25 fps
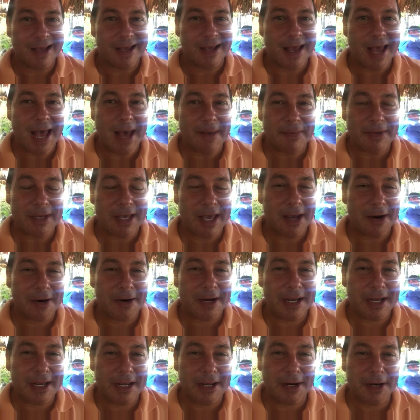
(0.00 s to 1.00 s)
Happy
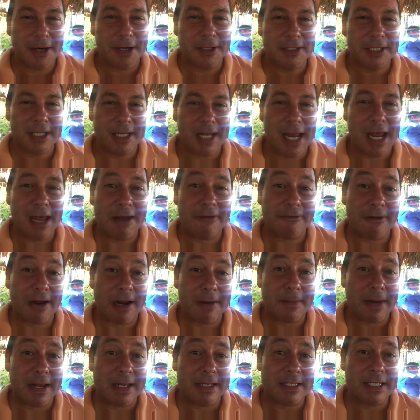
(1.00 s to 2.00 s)
Harry here. Today I
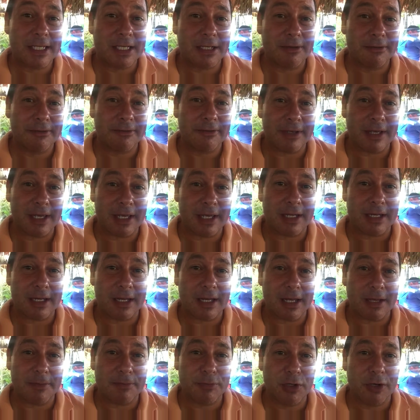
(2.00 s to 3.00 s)
find myself in
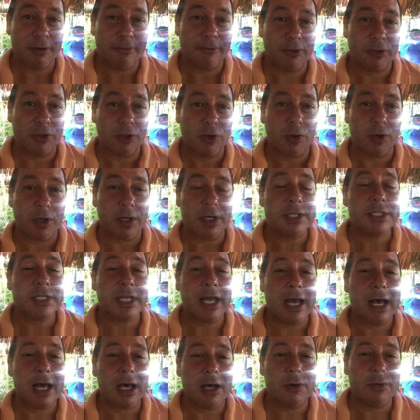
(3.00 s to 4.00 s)
uh, beautiful
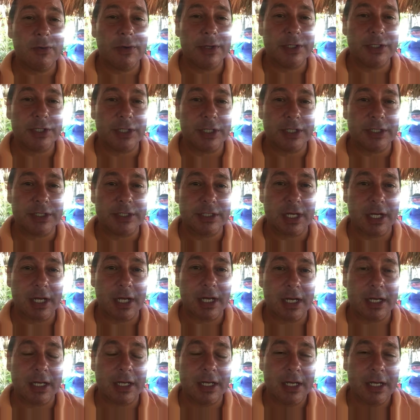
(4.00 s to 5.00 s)
Corozal, which is
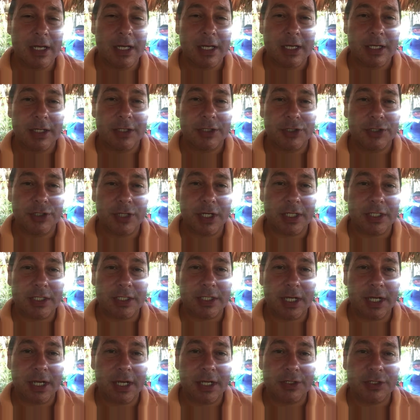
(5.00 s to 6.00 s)
uh,
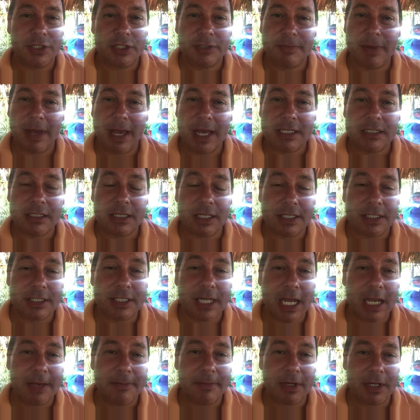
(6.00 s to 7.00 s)
just uh, just past La
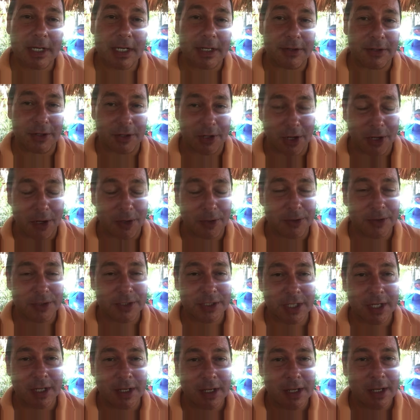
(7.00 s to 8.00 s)
Ceiba in the
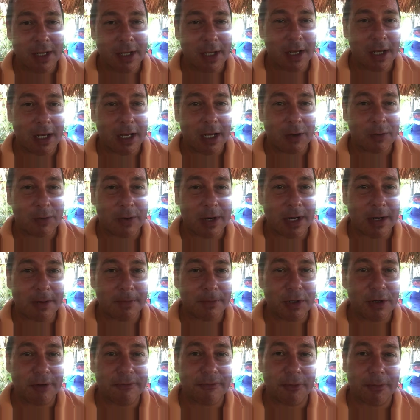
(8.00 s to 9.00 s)
coast. Uh, we're in a
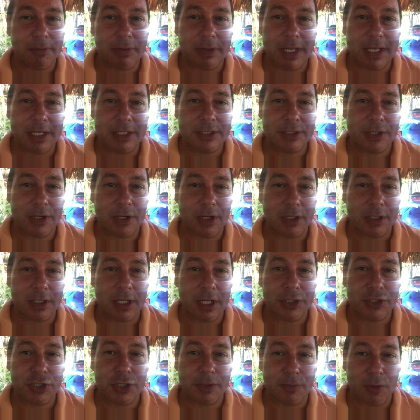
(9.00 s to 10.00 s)
beautiful place called
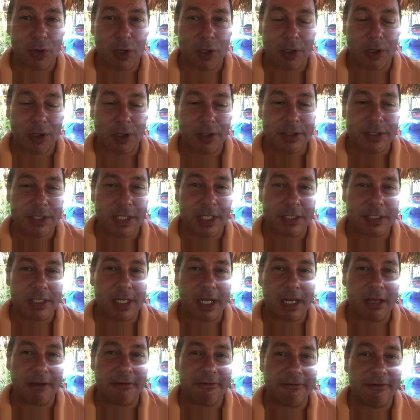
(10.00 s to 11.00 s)
uh, Chamorros. It's
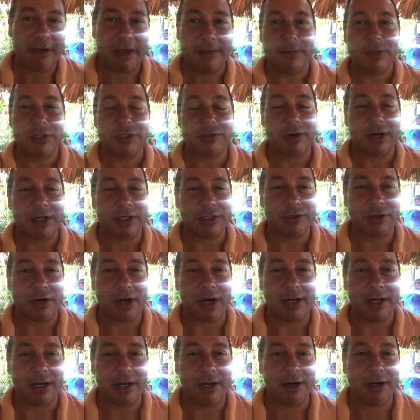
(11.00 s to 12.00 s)
a famous
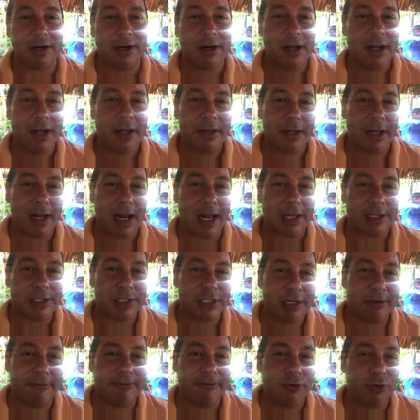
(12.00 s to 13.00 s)
restaurant here that has
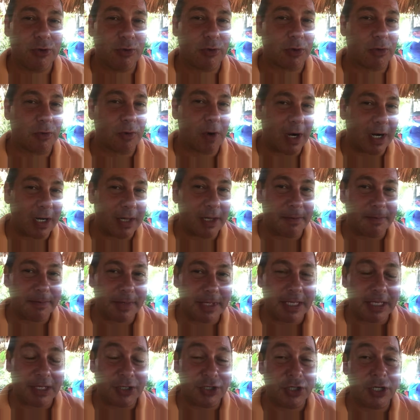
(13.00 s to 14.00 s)
seafood. We're right on the
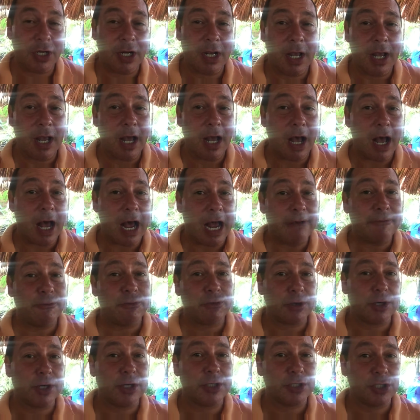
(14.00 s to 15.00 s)
beach. I've
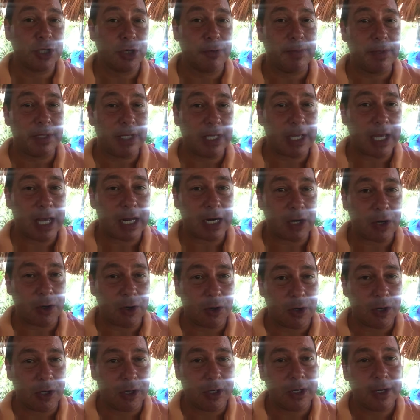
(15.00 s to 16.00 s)
ordered sopa de
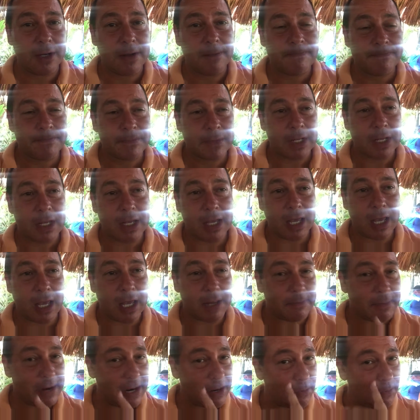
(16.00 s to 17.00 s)
caracol,
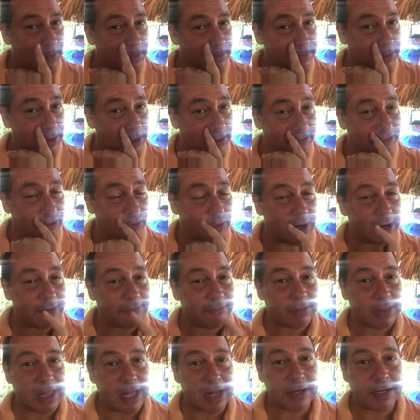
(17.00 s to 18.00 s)
and my beautiful
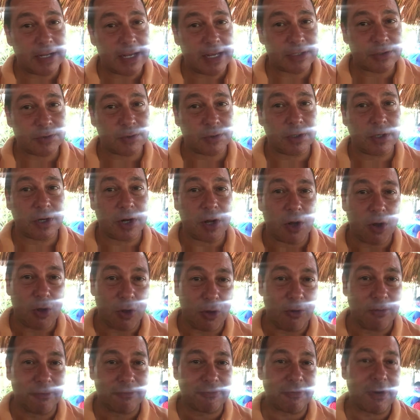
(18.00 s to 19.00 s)
wife Claudia has ordered a
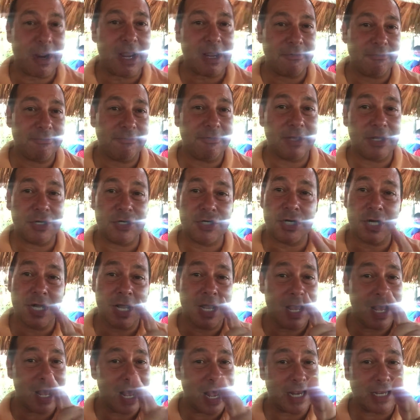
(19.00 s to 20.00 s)
whole fried fish.
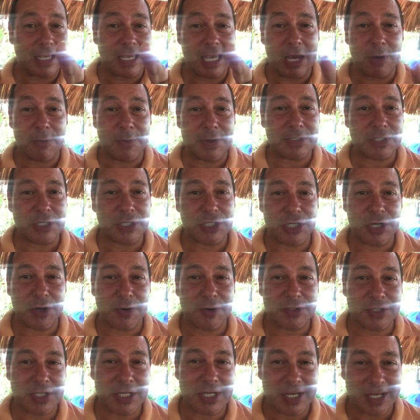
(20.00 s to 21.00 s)
I can't wait to show
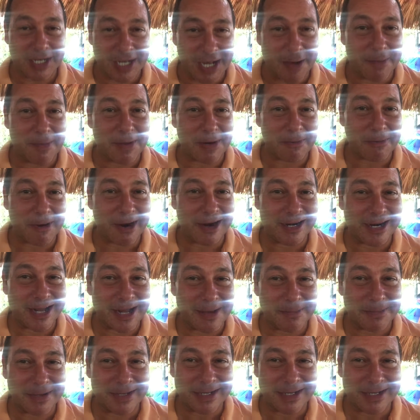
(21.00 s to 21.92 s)
it to you coming right up.